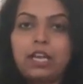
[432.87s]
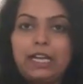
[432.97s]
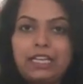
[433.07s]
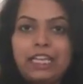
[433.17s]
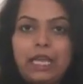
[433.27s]

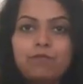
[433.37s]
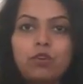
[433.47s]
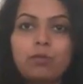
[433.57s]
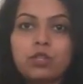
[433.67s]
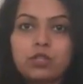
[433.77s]
It came
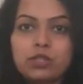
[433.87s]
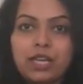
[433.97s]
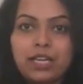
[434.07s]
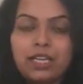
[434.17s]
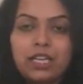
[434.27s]
from the
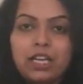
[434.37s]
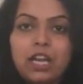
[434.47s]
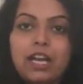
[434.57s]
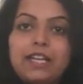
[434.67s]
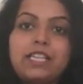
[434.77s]
society,
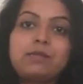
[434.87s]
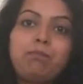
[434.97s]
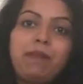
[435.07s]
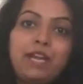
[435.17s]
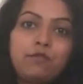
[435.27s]
it is
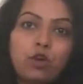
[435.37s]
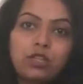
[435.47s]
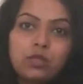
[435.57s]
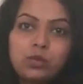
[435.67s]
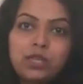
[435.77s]
made for
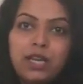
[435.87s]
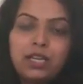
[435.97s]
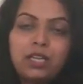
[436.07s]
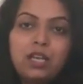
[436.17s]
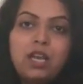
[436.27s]
the
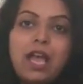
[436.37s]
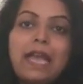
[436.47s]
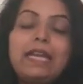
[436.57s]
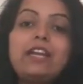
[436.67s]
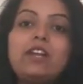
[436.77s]
society,
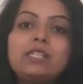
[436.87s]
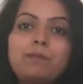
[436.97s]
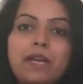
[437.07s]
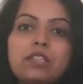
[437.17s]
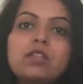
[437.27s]
and it
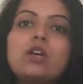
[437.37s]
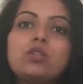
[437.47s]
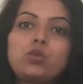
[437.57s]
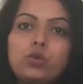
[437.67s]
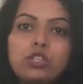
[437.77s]
respects
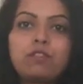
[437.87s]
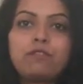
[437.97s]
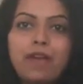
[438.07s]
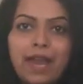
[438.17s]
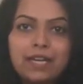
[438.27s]
social
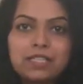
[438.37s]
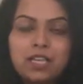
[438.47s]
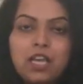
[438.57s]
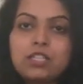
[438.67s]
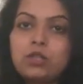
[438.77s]
facts.
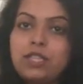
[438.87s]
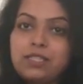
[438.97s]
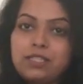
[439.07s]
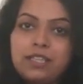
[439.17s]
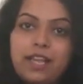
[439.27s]
So this
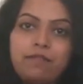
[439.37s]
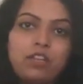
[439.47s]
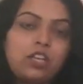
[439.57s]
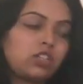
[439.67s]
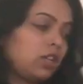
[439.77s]
is the
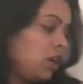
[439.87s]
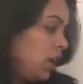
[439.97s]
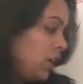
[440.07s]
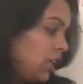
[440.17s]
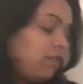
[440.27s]
definition
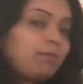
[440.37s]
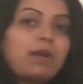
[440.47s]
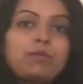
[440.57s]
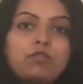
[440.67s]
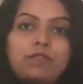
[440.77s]
given
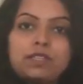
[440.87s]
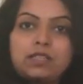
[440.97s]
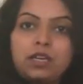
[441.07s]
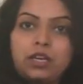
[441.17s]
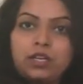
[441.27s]
by
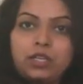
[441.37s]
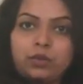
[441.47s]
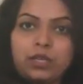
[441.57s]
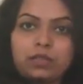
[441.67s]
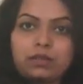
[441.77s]
Professor Duguid.